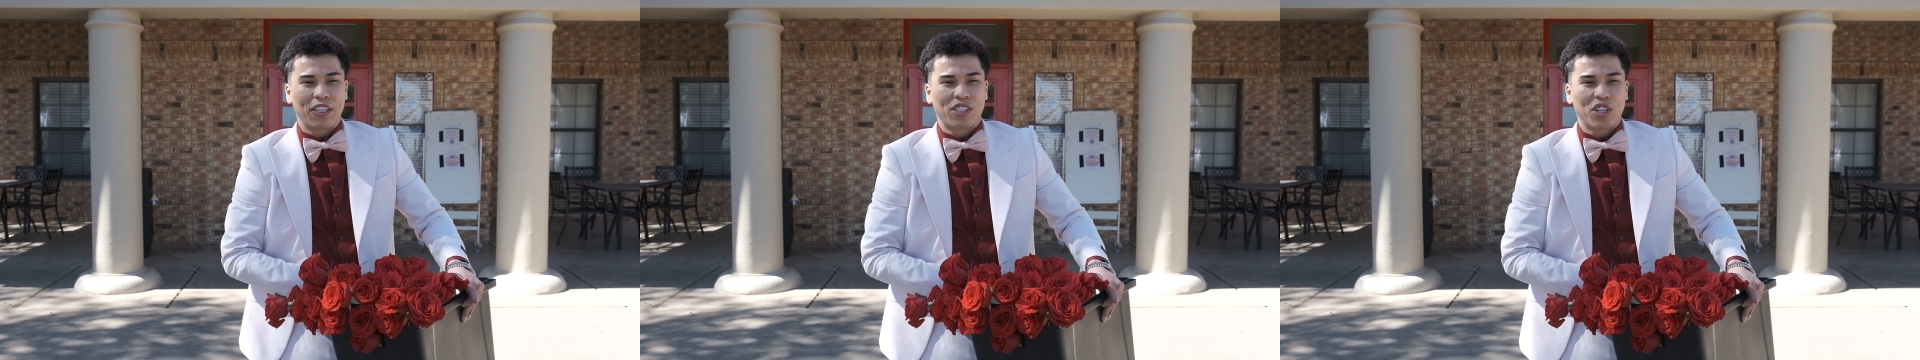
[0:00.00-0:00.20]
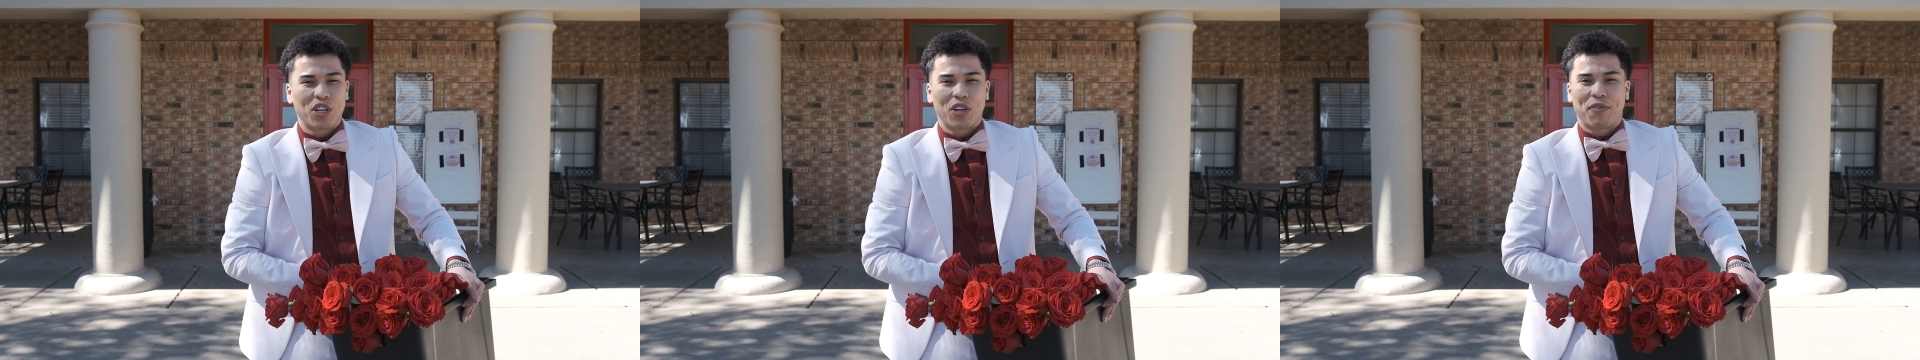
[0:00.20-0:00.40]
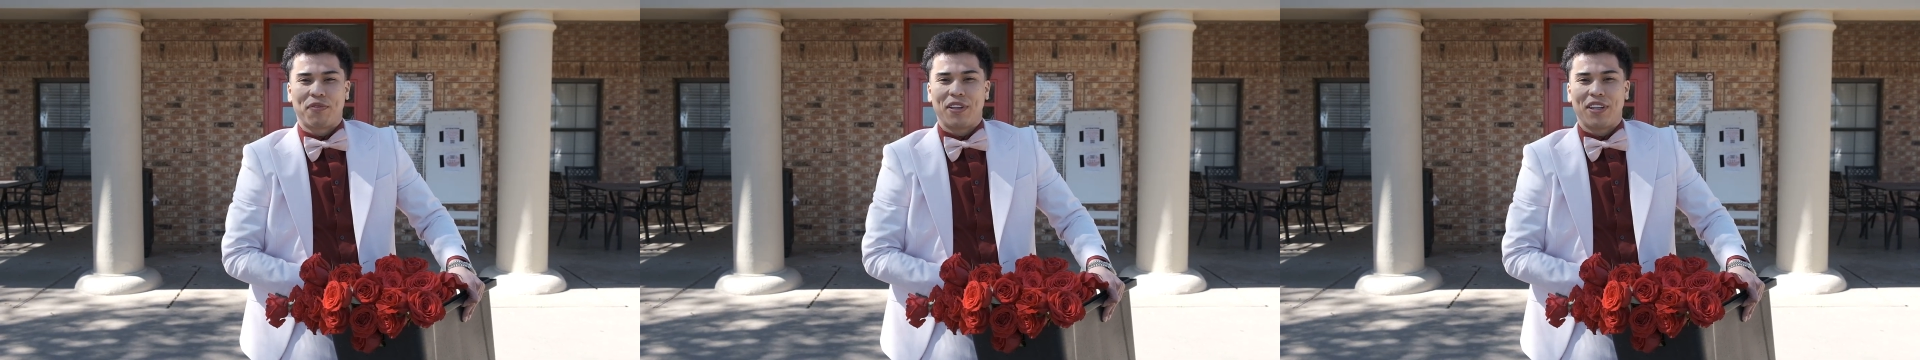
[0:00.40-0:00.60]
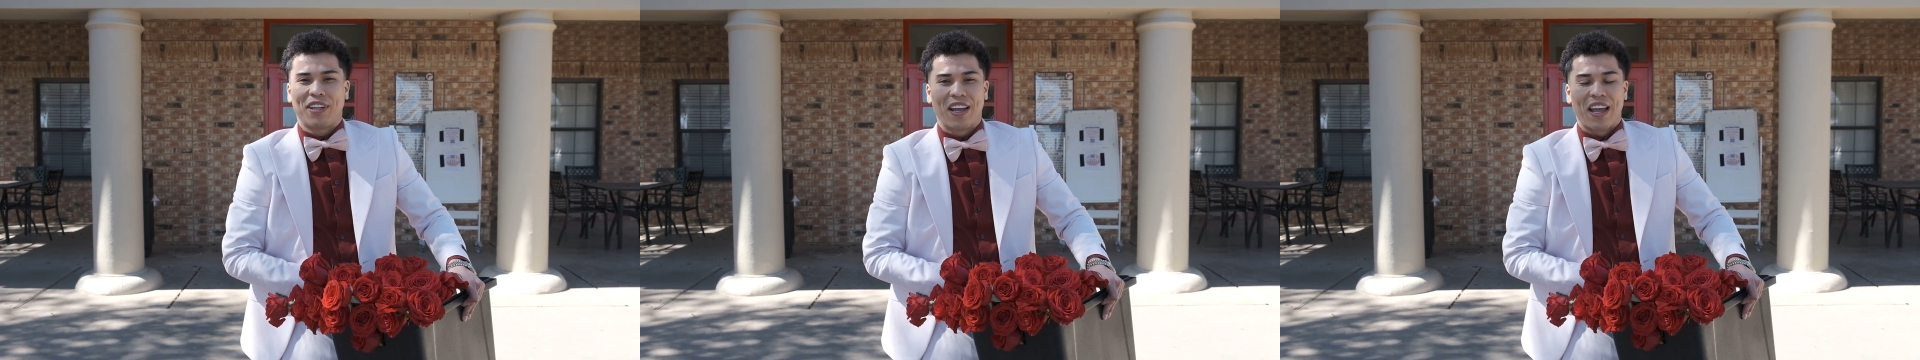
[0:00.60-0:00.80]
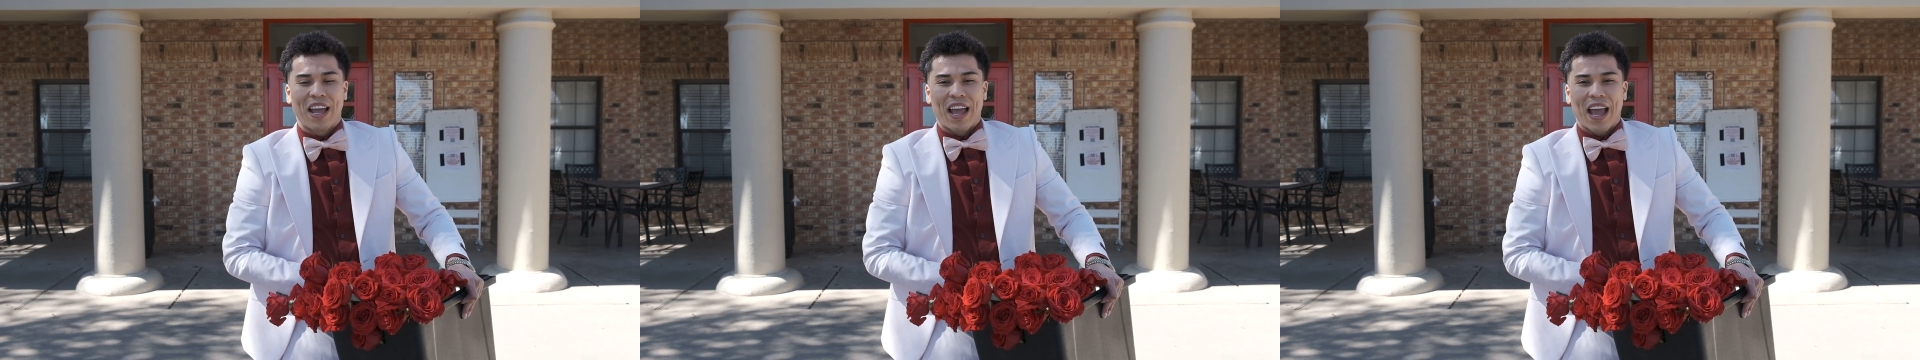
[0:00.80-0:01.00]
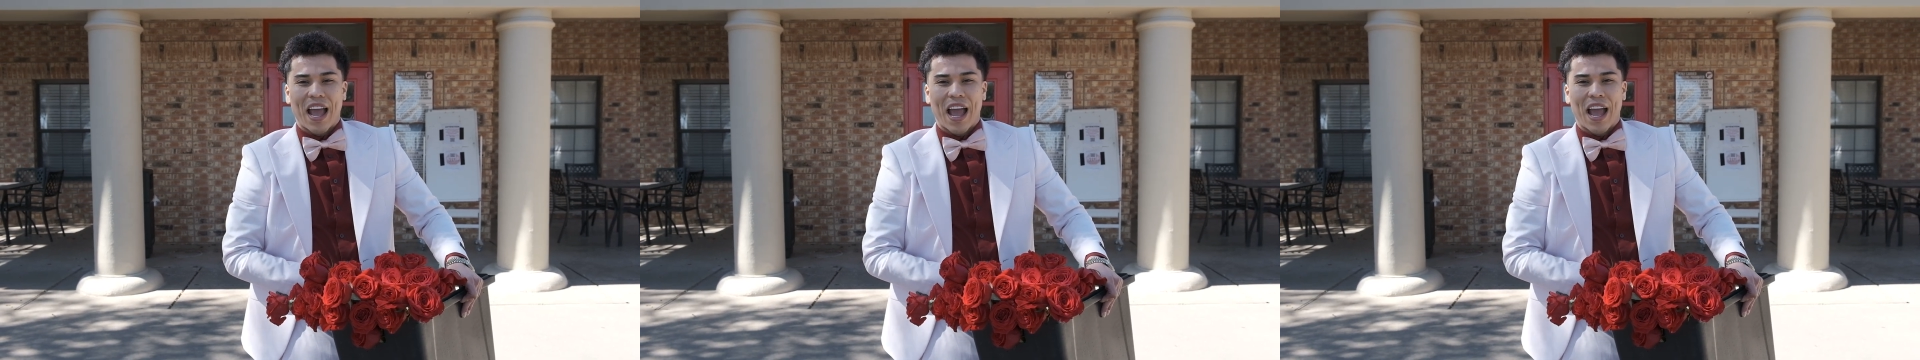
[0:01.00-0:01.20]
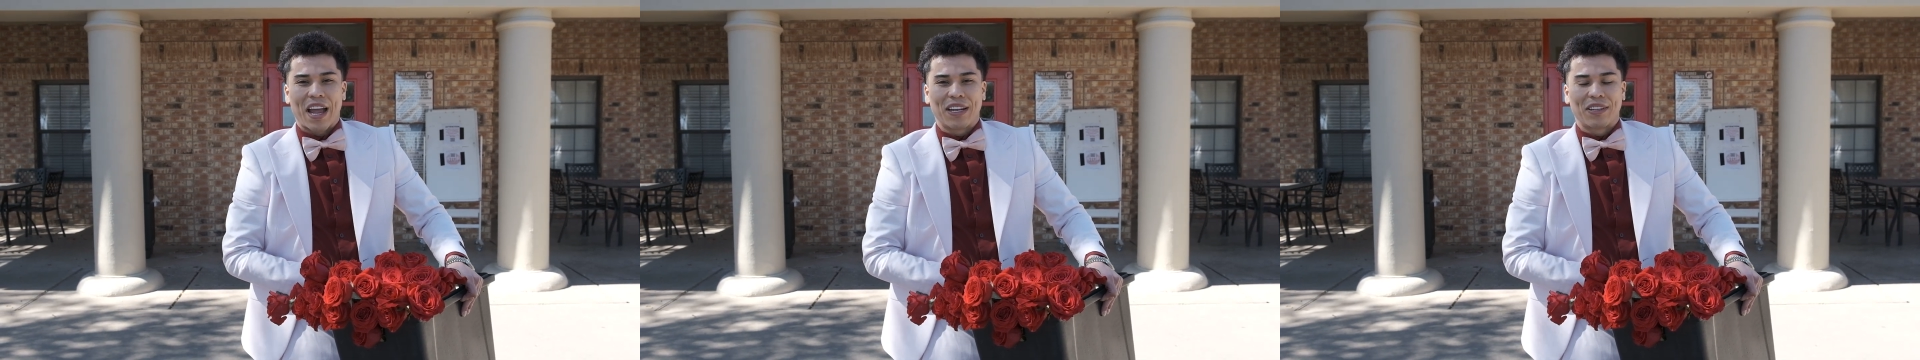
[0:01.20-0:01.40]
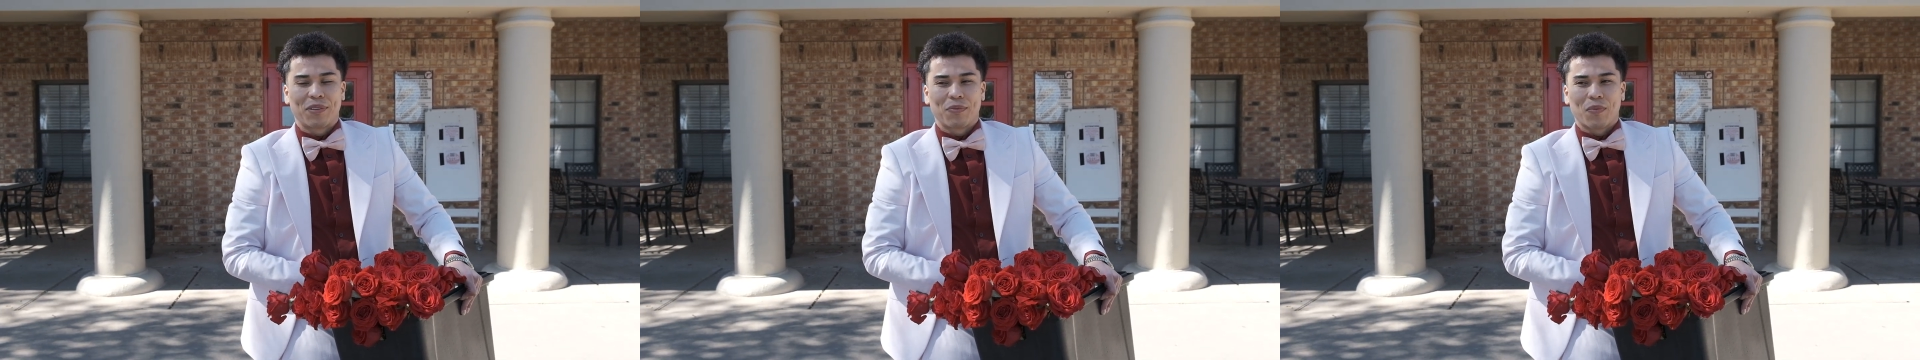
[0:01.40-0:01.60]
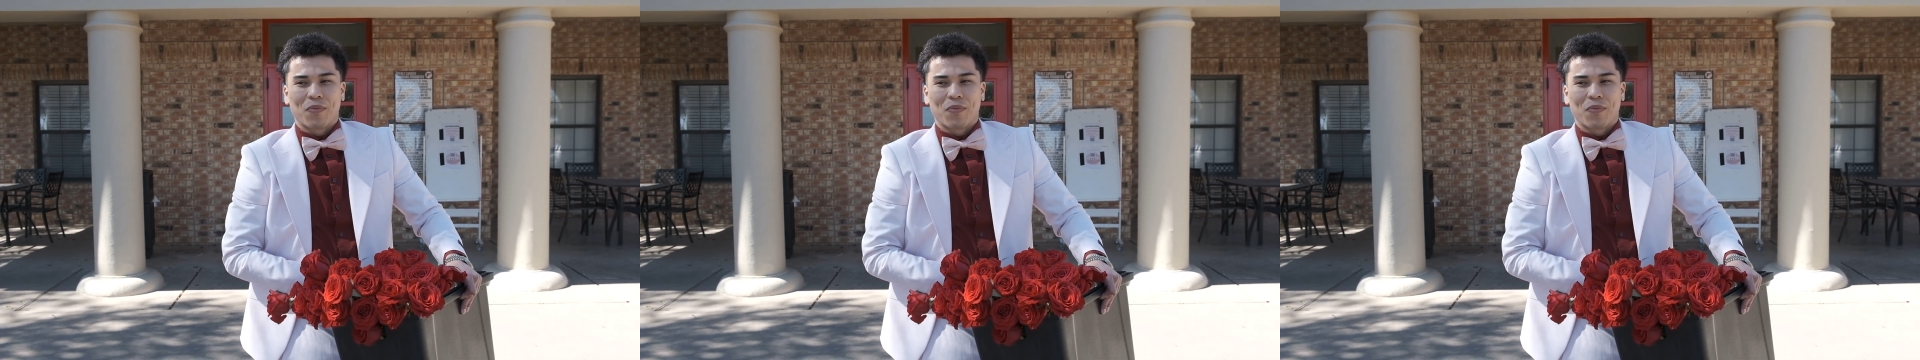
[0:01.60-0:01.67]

It's a good feeling, and